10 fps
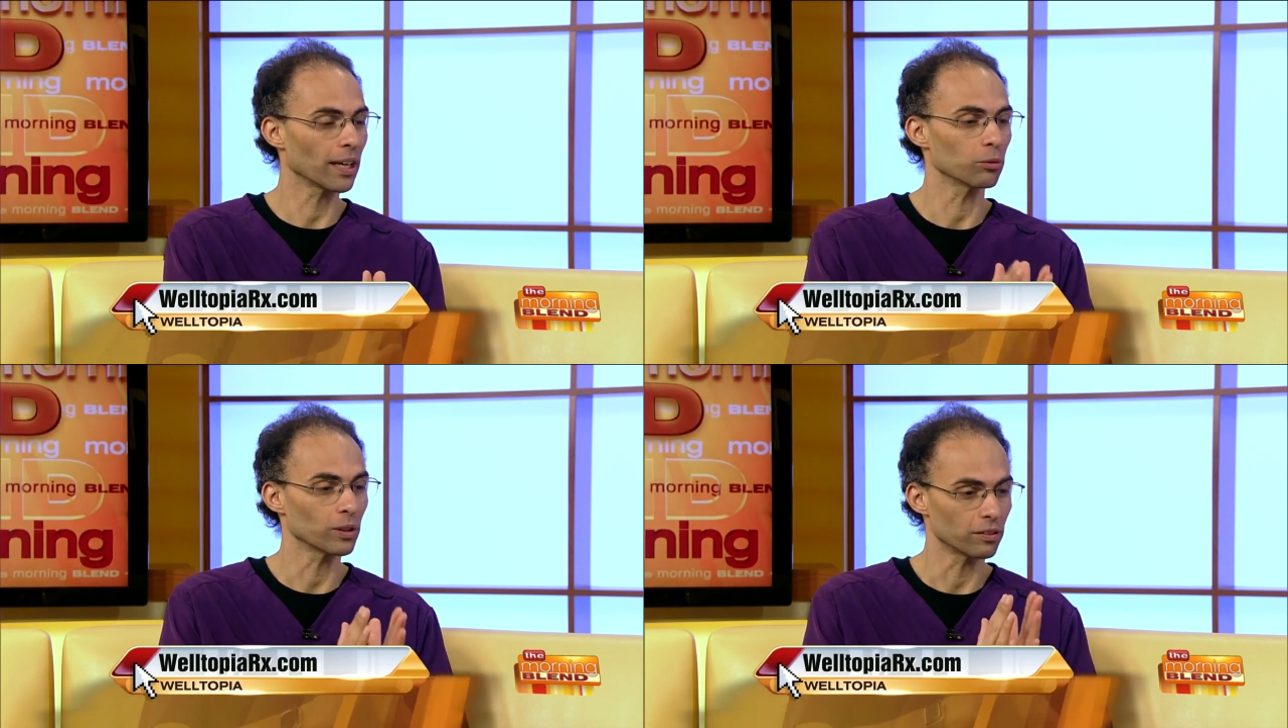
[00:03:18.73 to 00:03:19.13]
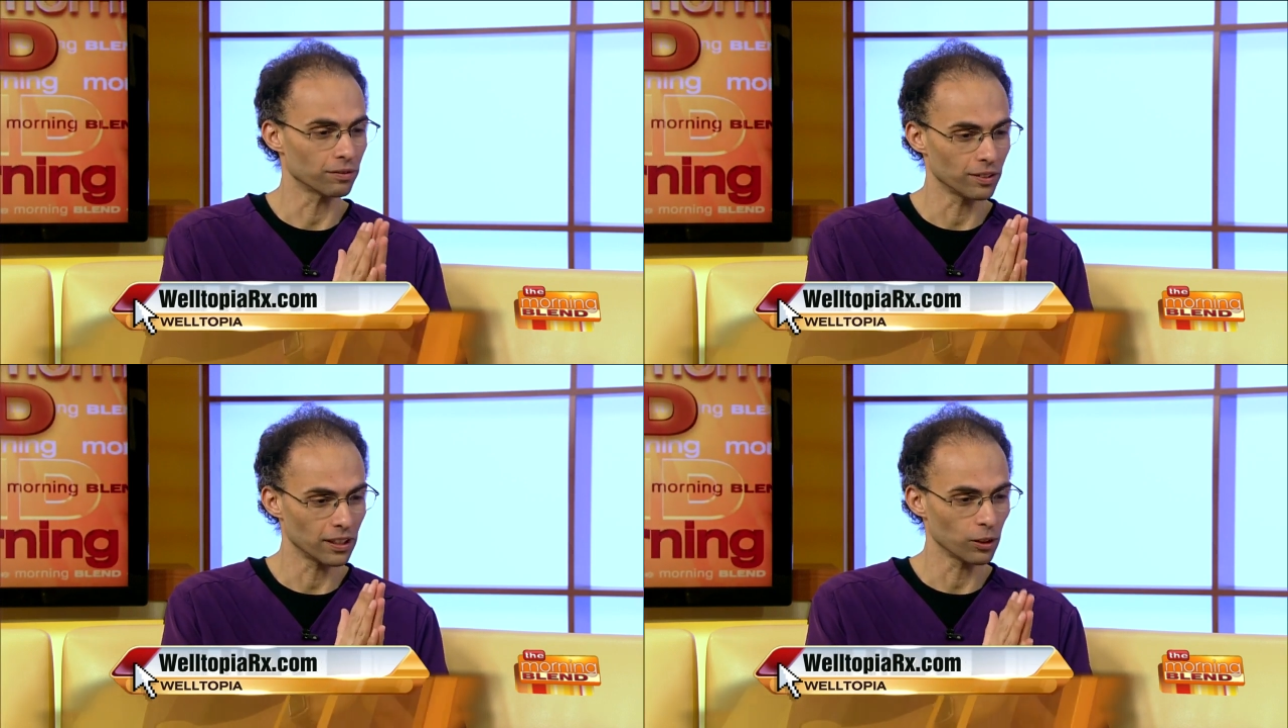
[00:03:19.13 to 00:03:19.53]
and we're
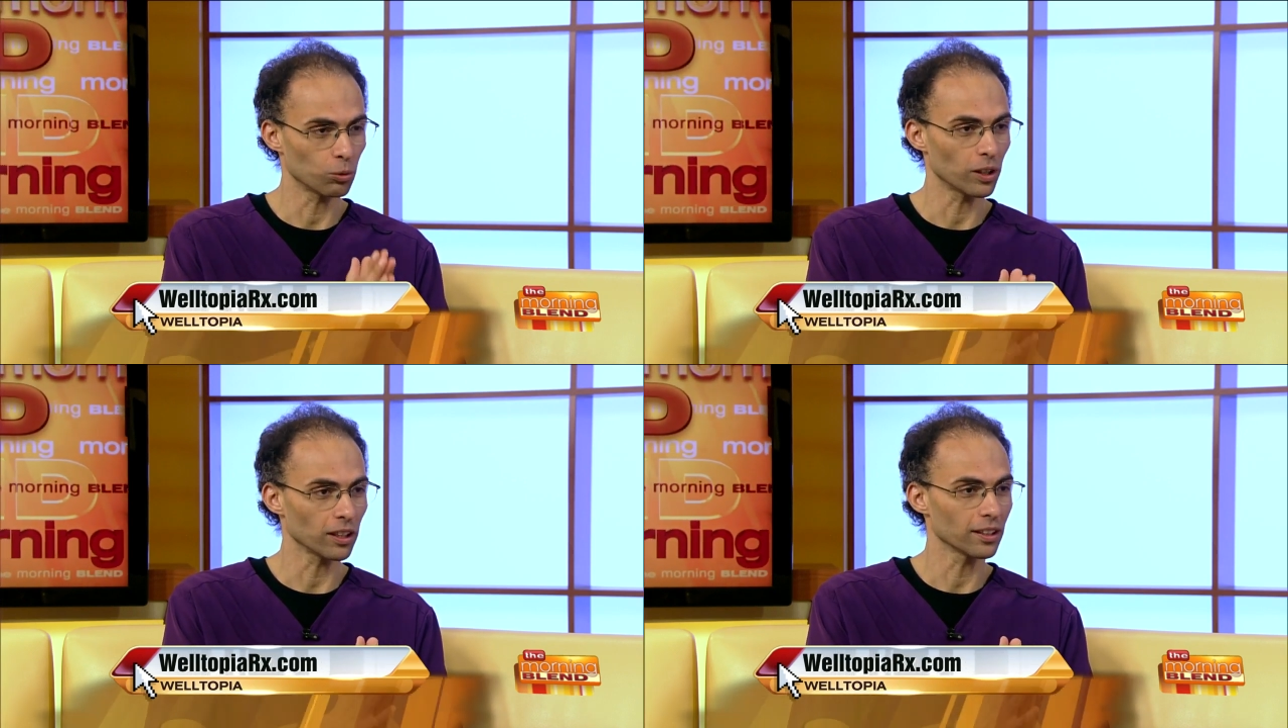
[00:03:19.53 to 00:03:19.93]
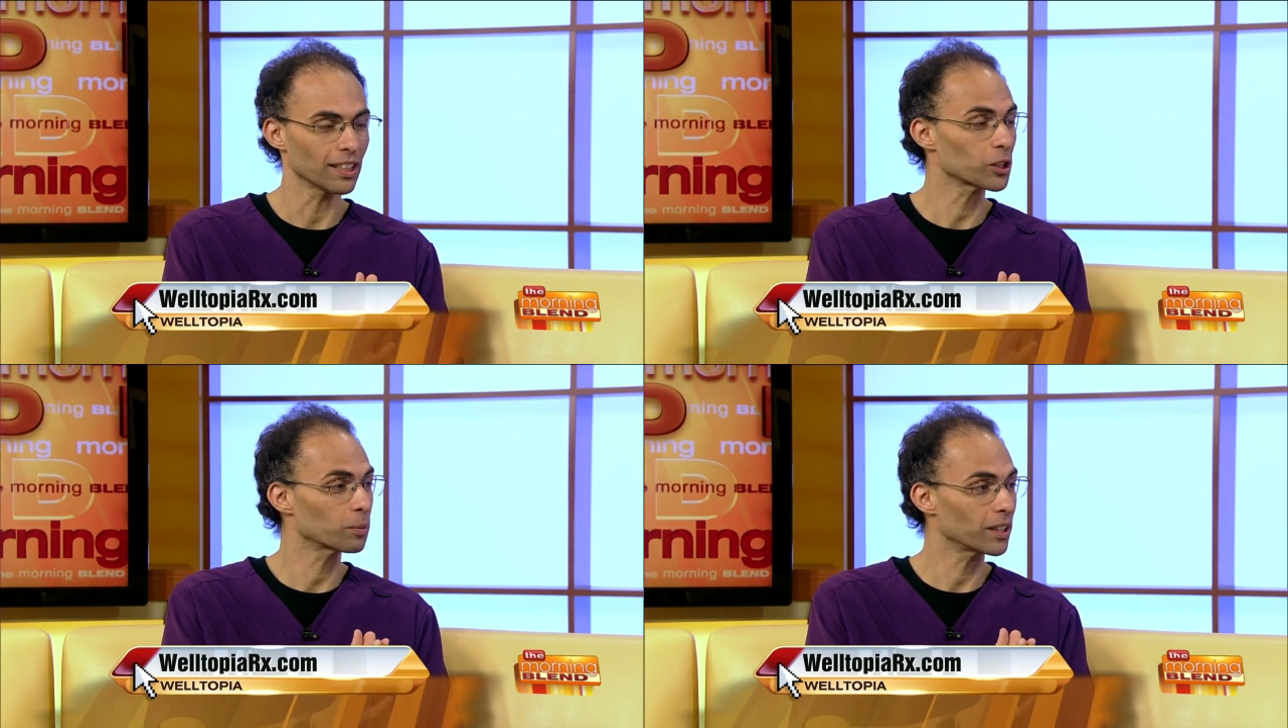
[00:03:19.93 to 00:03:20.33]
very well
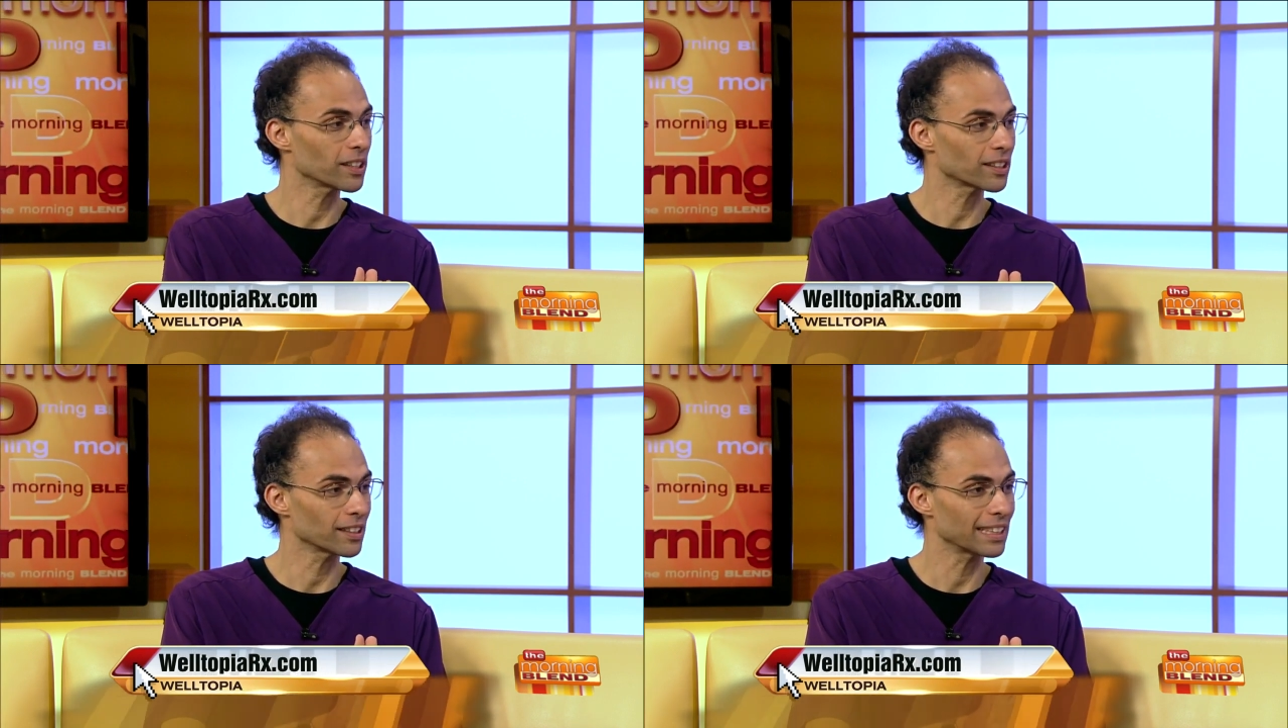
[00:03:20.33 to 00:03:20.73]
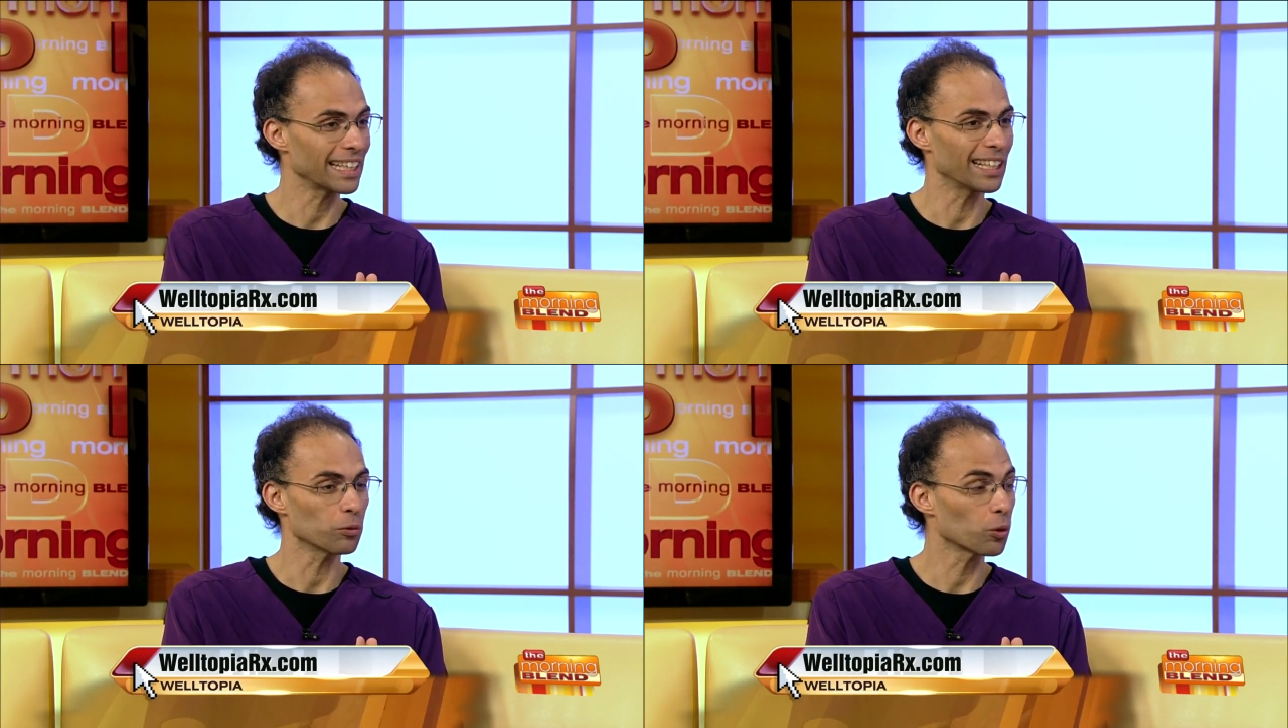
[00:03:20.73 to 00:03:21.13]
experienced
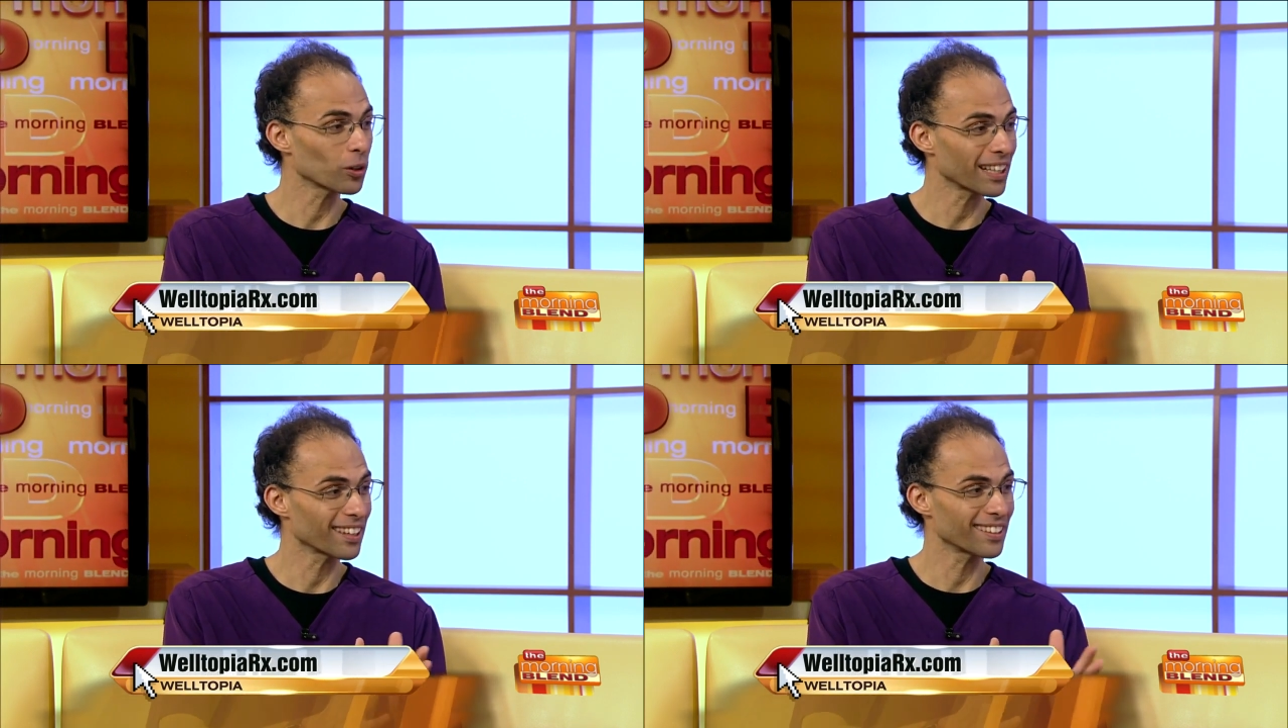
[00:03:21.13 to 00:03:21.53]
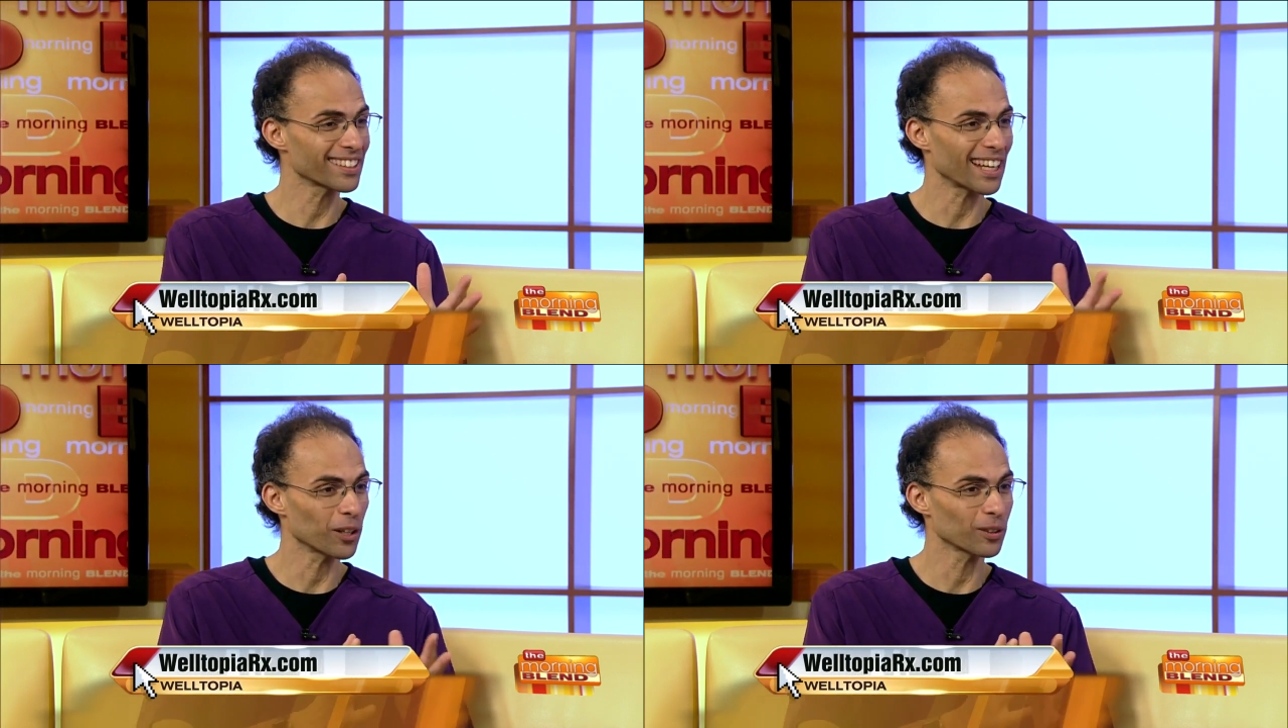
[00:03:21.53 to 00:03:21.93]
in working
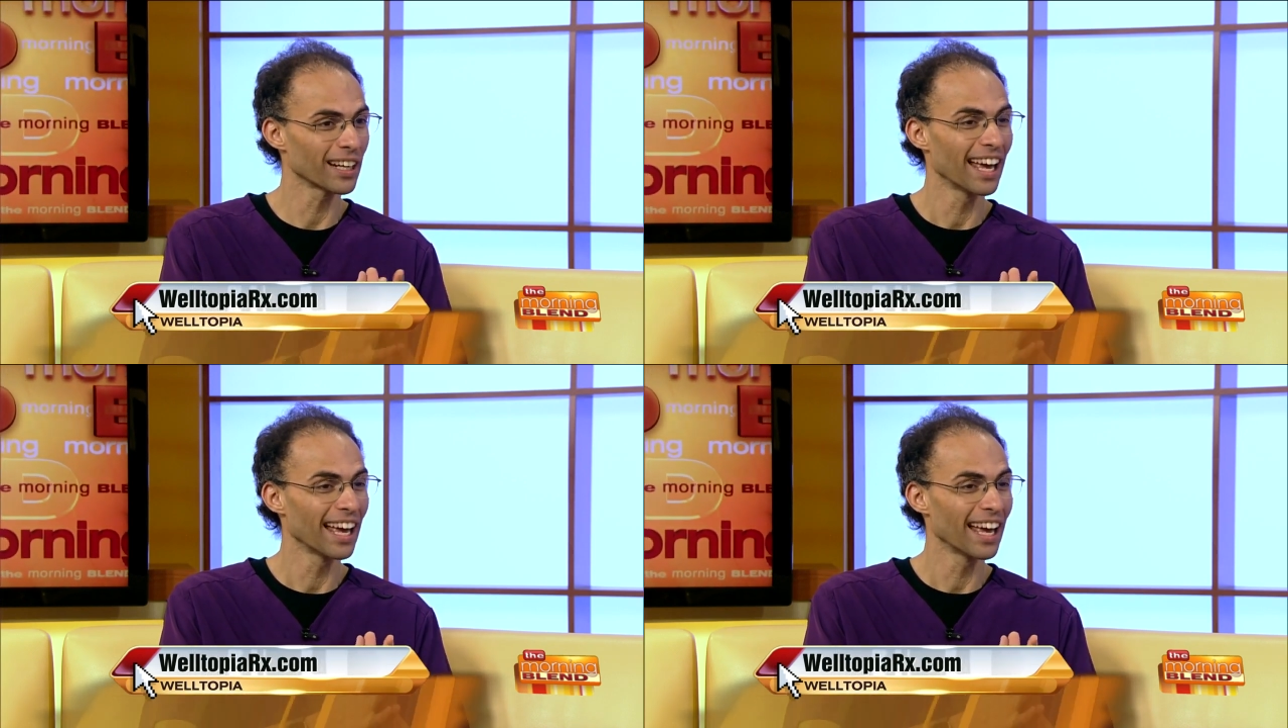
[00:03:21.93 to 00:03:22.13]
this out.